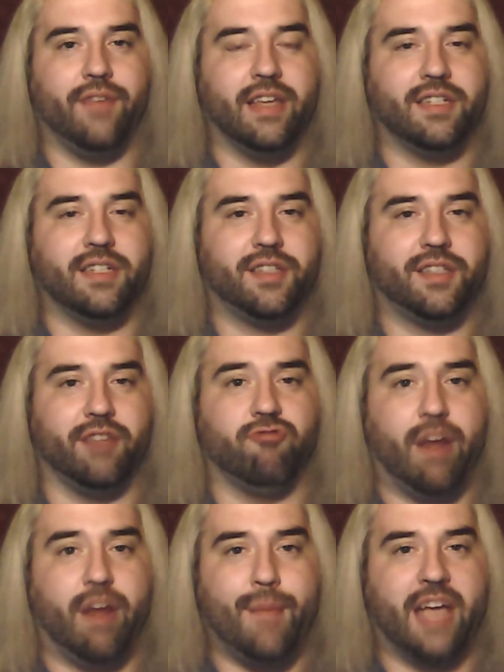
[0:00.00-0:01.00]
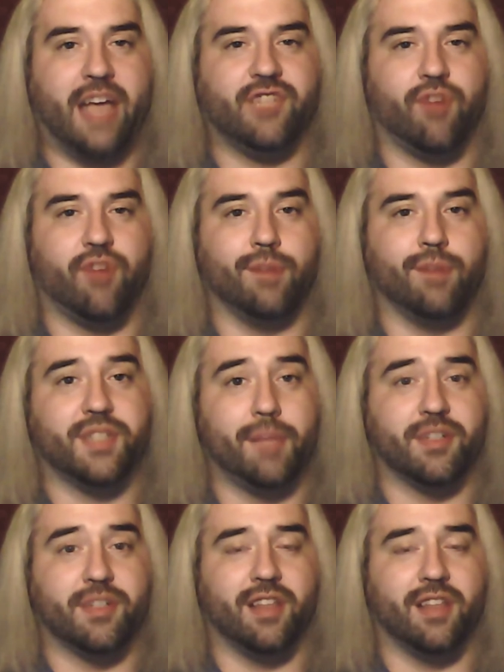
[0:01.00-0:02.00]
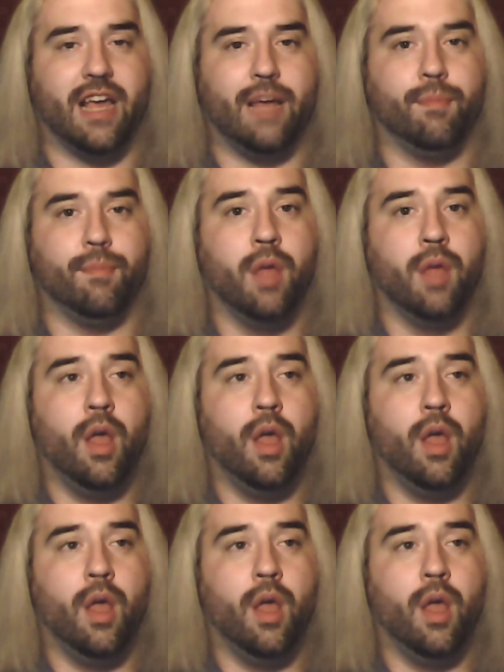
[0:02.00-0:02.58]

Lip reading: is the rematch from SummerSlam